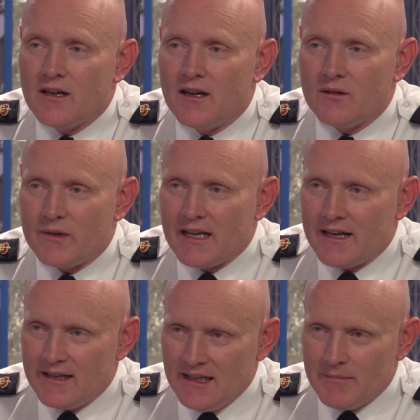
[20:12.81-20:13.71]
on, we
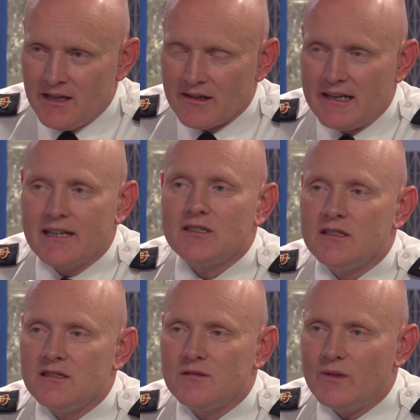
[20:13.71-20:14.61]
had email
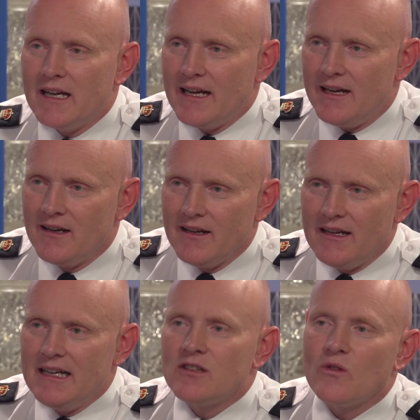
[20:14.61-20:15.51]
connections, we had
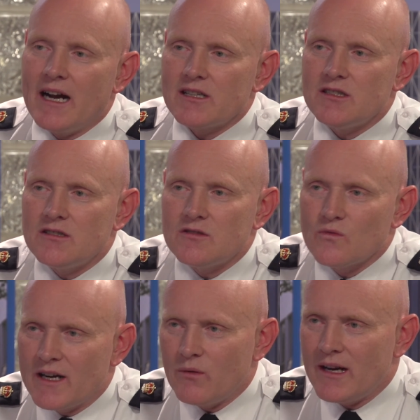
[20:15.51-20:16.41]
interactions
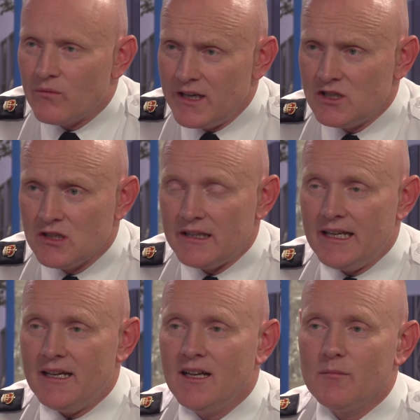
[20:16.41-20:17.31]
right away
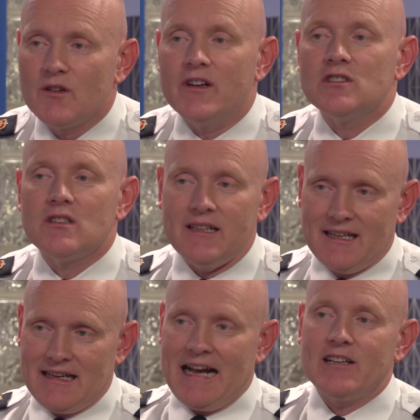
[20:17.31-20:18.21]
regionally, provincially,
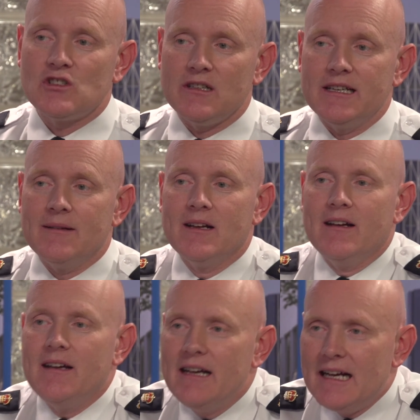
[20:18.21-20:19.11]
and nationally.
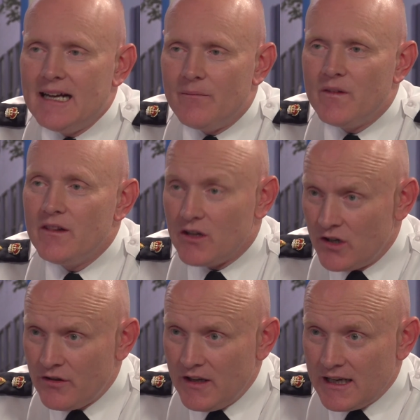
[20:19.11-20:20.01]
And the
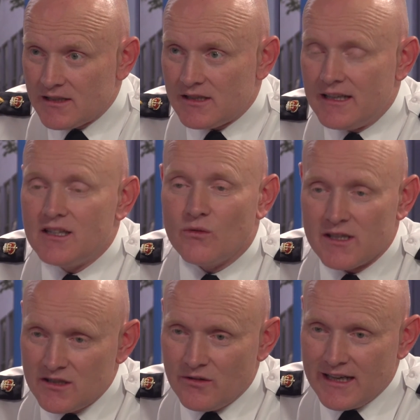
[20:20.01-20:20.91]
good thing is that there
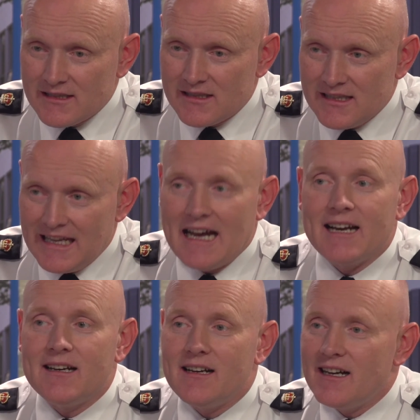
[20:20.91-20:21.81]
is no nexus to
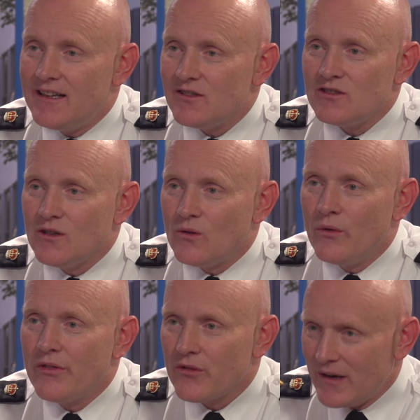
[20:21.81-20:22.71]
Canada and there's no
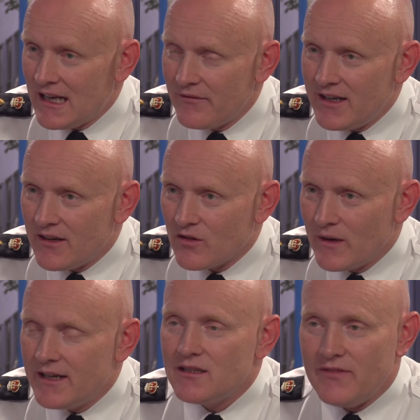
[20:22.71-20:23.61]
elevated
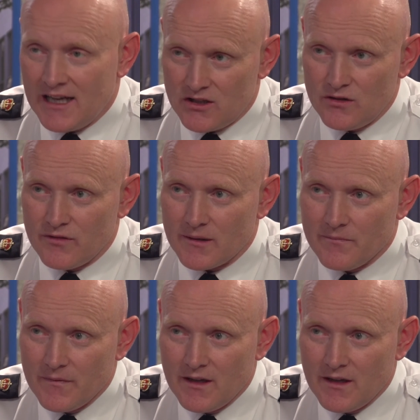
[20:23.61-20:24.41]
threat to Vancouver.